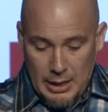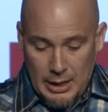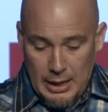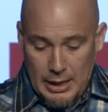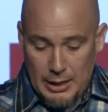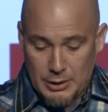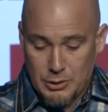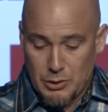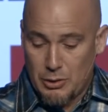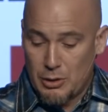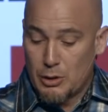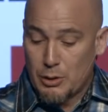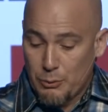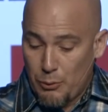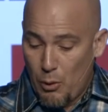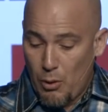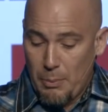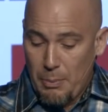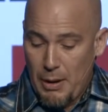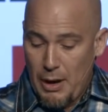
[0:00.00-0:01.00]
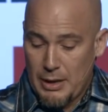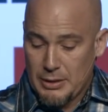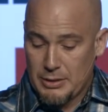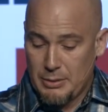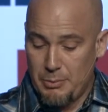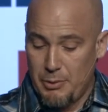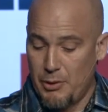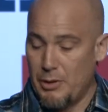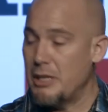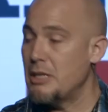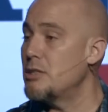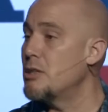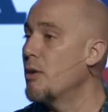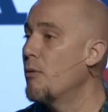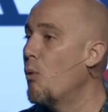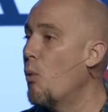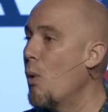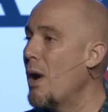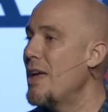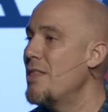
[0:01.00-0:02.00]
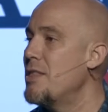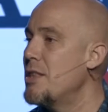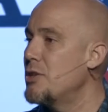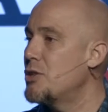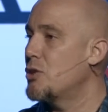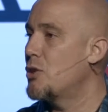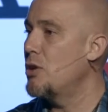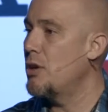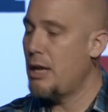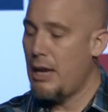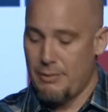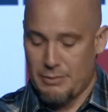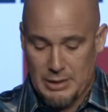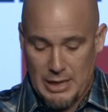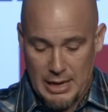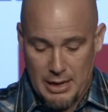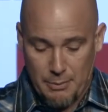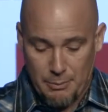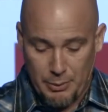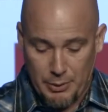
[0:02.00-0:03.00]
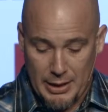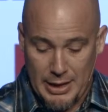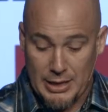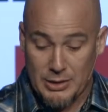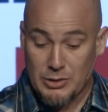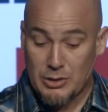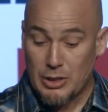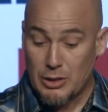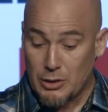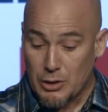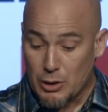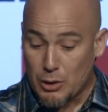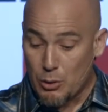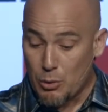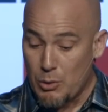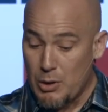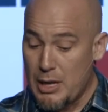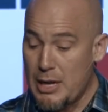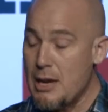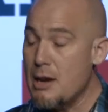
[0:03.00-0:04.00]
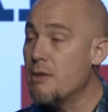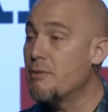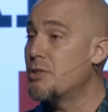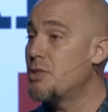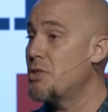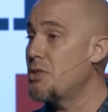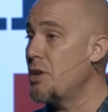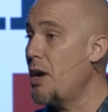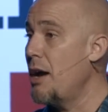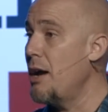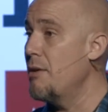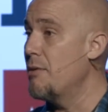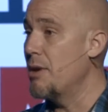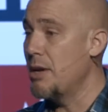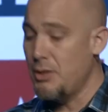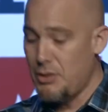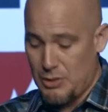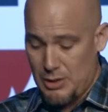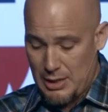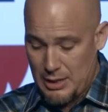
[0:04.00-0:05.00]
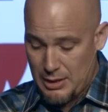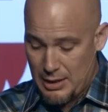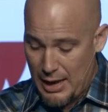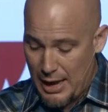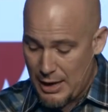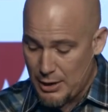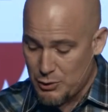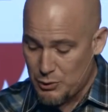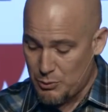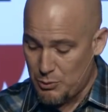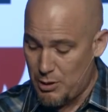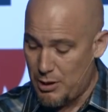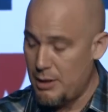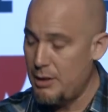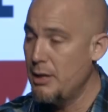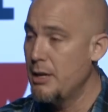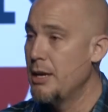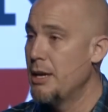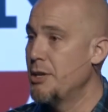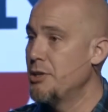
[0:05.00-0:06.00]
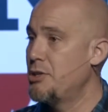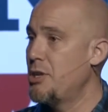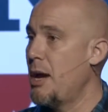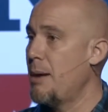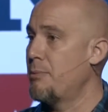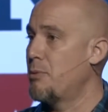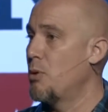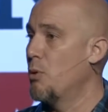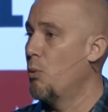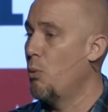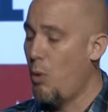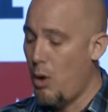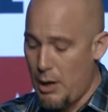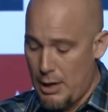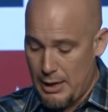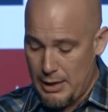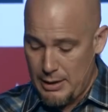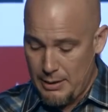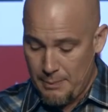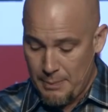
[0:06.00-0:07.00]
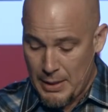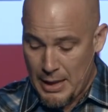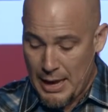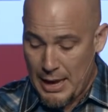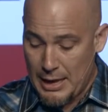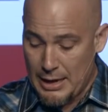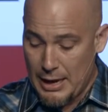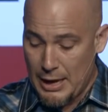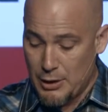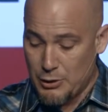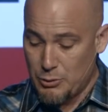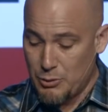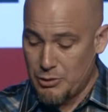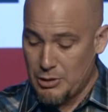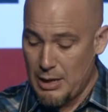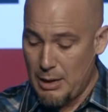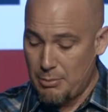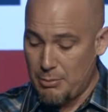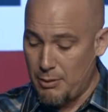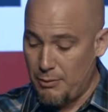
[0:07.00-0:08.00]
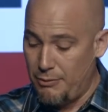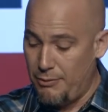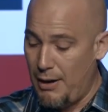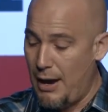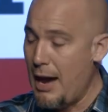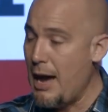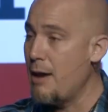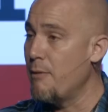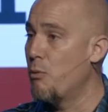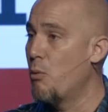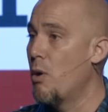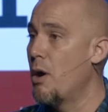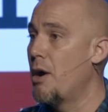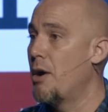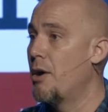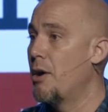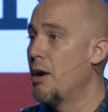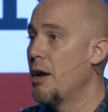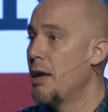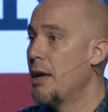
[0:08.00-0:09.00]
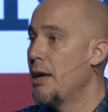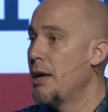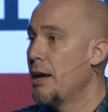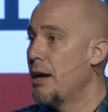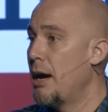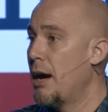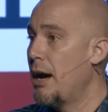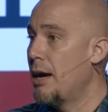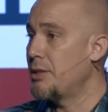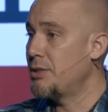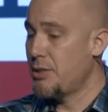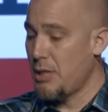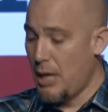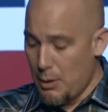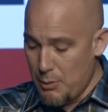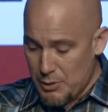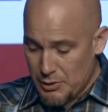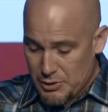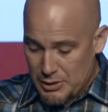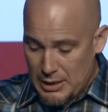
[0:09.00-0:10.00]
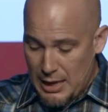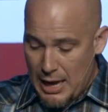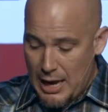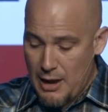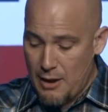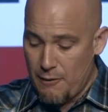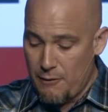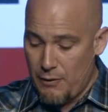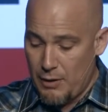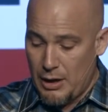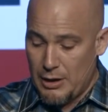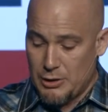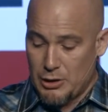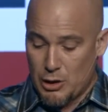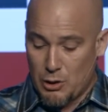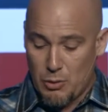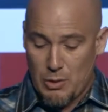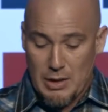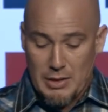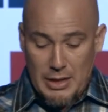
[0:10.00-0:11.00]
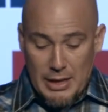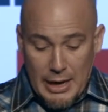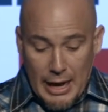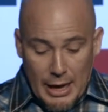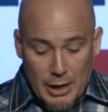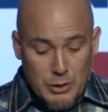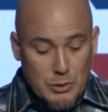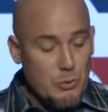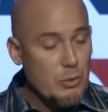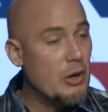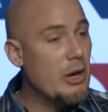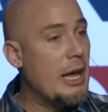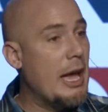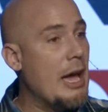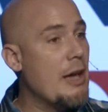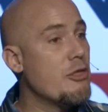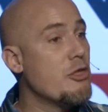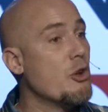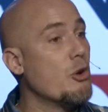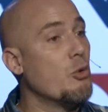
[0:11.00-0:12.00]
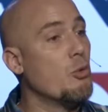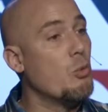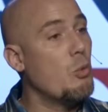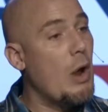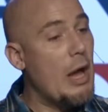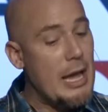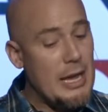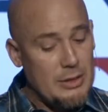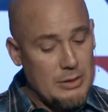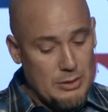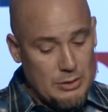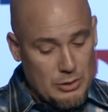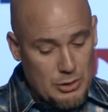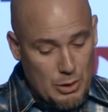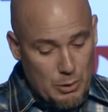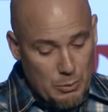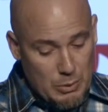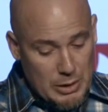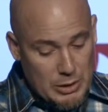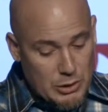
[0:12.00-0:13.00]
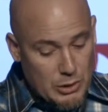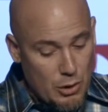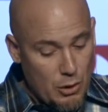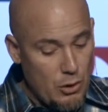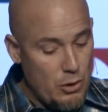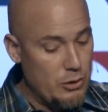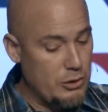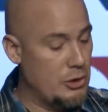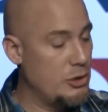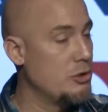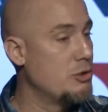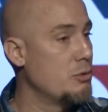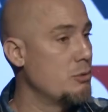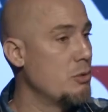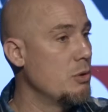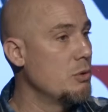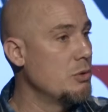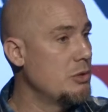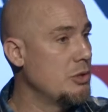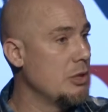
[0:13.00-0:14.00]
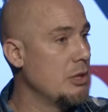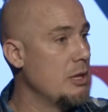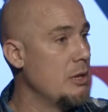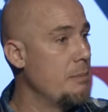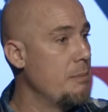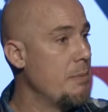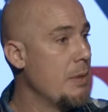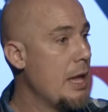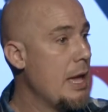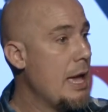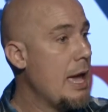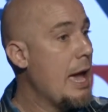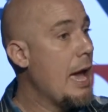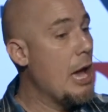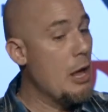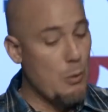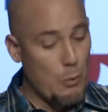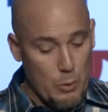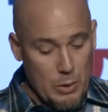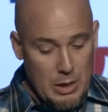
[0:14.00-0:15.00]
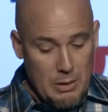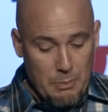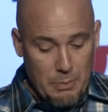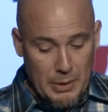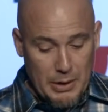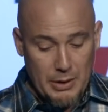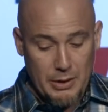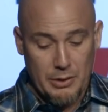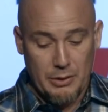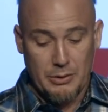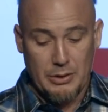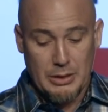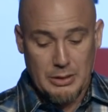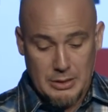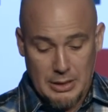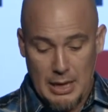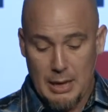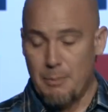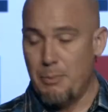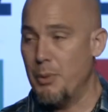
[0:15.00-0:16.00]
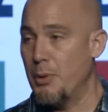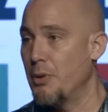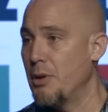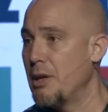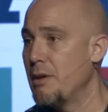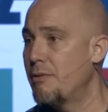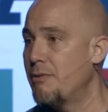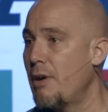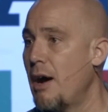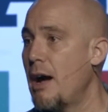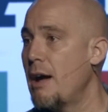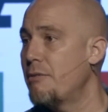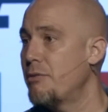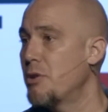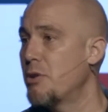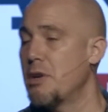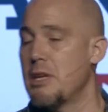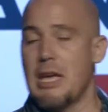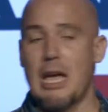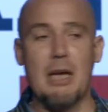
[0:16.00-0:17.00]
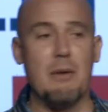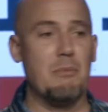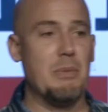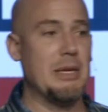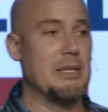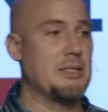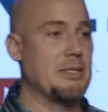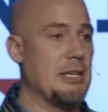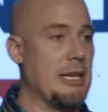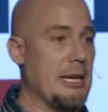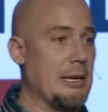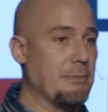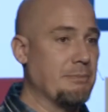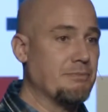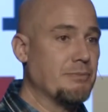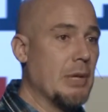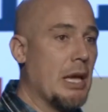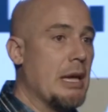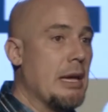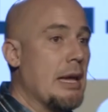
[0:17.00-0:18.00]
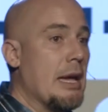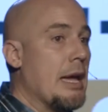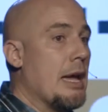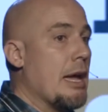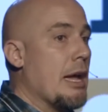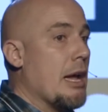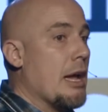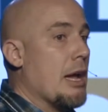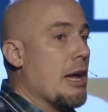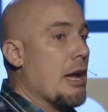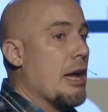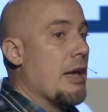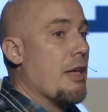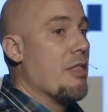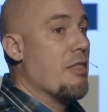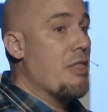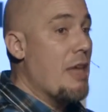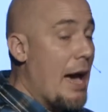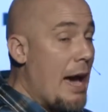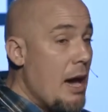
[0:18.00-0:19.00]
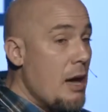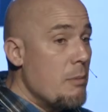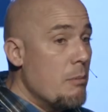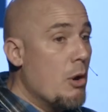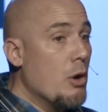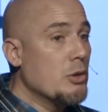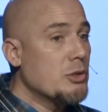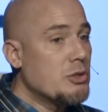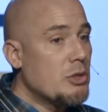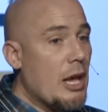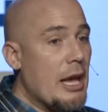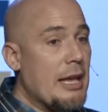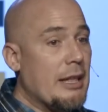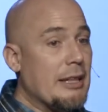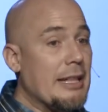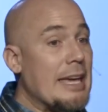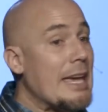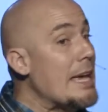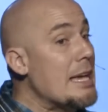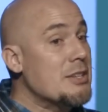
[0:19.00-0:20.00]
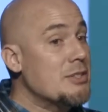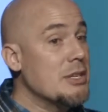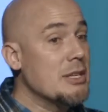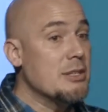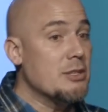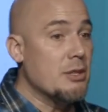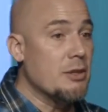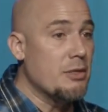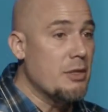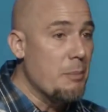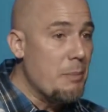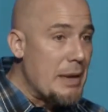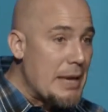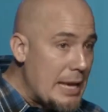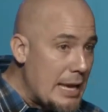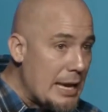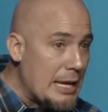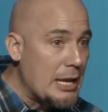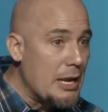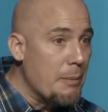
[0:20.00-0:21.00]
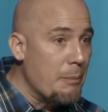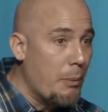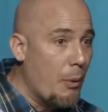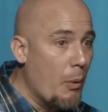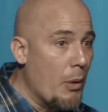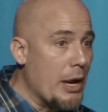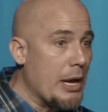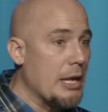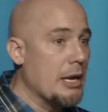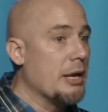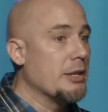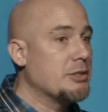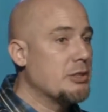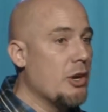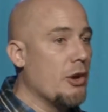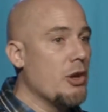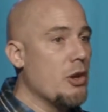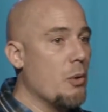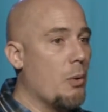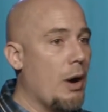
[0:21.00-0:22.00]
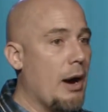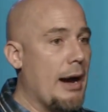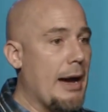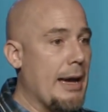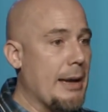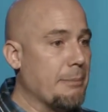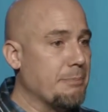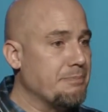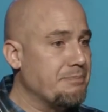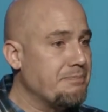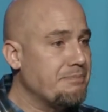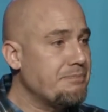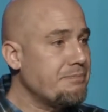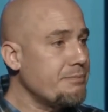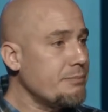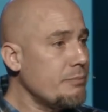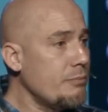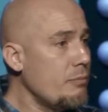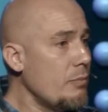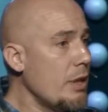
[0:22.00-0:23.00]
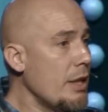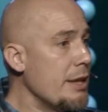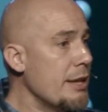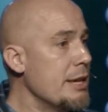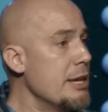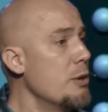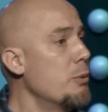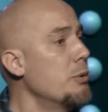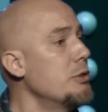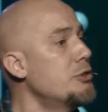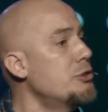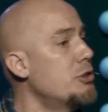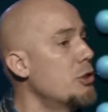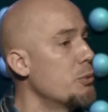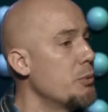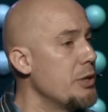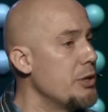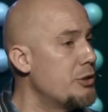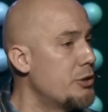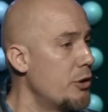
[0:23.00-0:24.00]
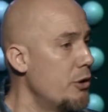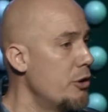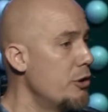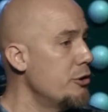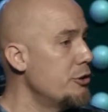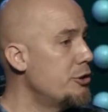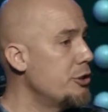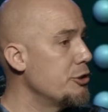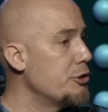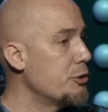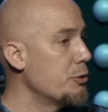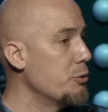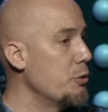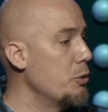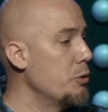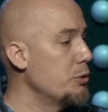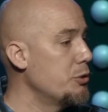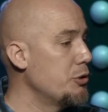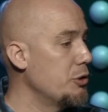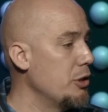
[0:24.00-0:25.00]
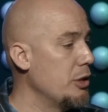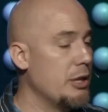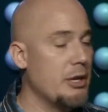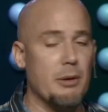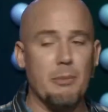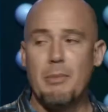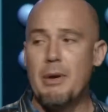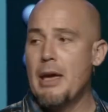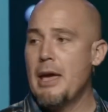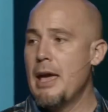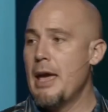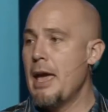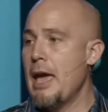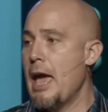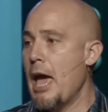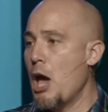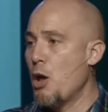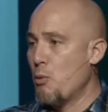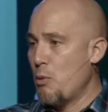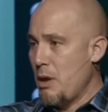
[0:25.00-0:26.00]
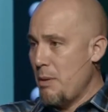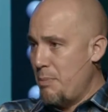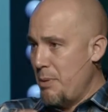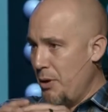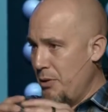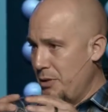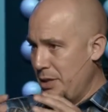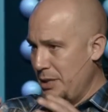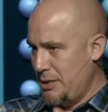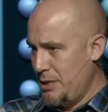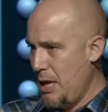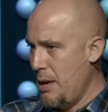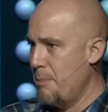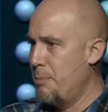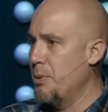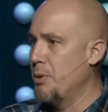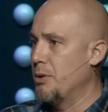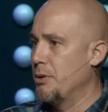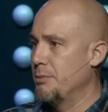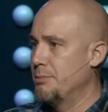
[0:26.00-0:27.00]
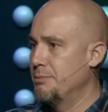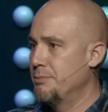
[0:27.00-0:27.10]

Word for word: Uh, so there's four possibilities of when this could have taken place. The decree of Cyrus in Ezra chapter 1 and Ezra chapter 5, where uh, Cyrus gave a decree that Ezra had the right to return to Jerusalem and rebuild the temple in 538 BC. That most likely isn't the beginning point, and I'll tell you why. It was to return to Jerusalem and rebuild the temple.